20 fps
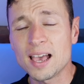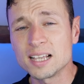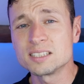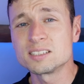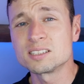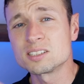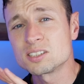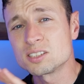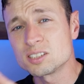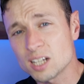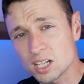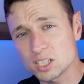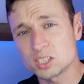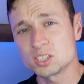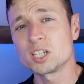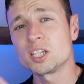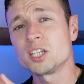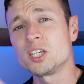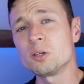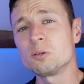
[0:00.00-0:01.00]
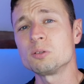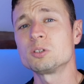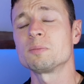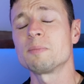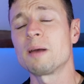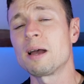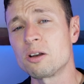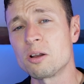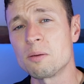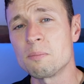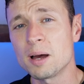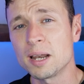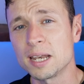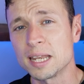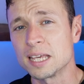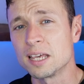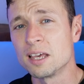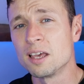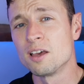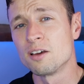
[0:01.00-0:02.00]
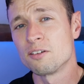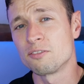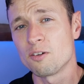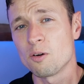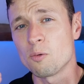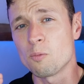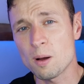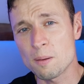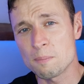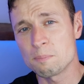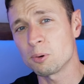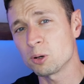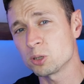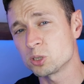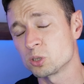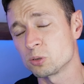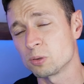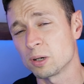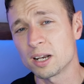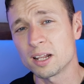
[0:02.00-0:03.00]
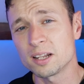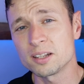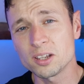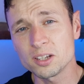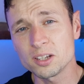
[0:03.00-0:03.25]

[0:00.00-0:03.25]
is such a huge amount of money for one bottle. And I know